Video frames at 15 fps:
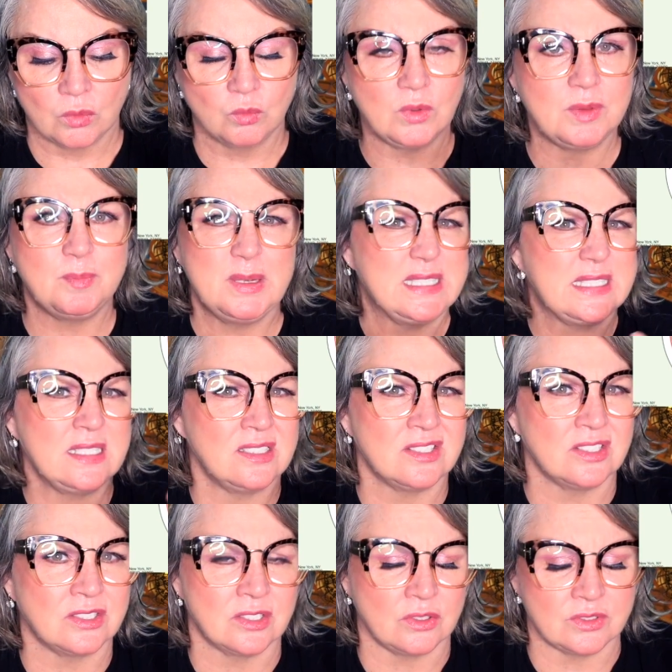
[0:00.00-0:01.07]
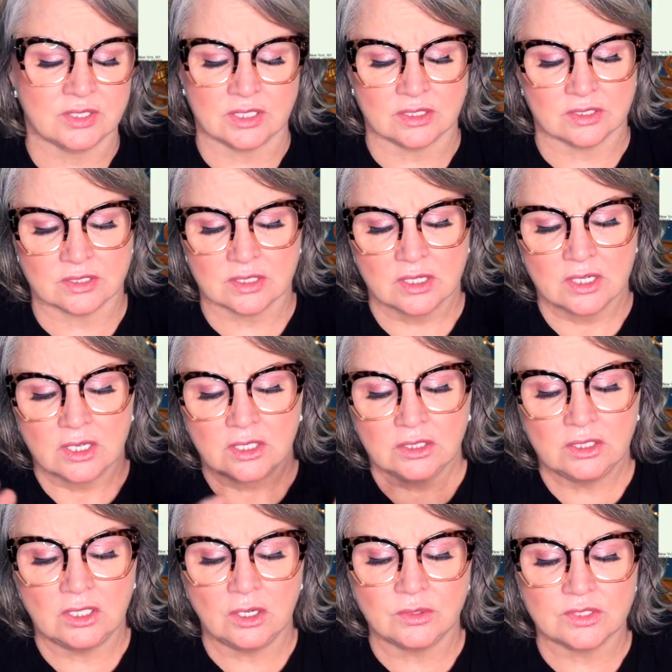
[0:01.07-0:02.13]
with business associates. You know,